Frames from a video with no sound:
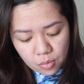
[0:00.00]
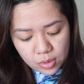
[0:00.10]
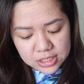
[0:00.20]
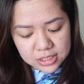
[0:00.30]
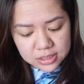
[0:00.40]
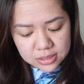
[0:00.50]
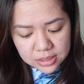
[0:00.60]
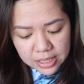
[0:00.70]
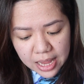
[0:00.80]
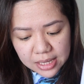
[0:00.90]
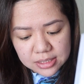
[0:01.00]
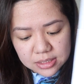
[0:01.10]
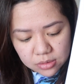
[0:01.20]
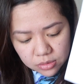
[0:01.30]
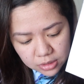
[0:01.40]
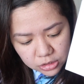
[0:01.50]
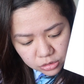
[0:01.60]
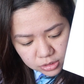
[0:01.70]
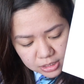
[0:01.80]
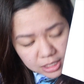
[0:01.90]
What's next
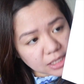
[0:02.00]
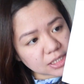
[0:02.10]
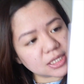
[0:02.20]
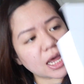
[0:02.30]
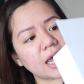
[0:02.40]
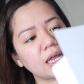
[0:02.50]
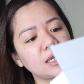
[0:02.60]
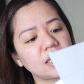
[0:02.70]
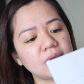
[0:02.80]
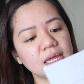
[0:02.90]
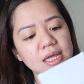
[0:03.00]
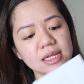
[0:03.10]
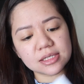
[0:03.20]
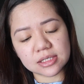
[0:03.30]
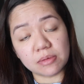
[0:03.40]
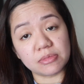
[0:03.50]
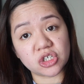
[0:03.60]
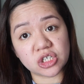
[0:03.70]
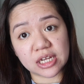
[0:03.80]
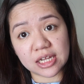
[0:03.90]
that you'll see inside is the
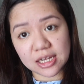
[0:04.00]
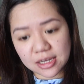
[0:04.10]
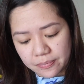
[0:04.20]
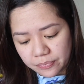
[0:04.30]
machine.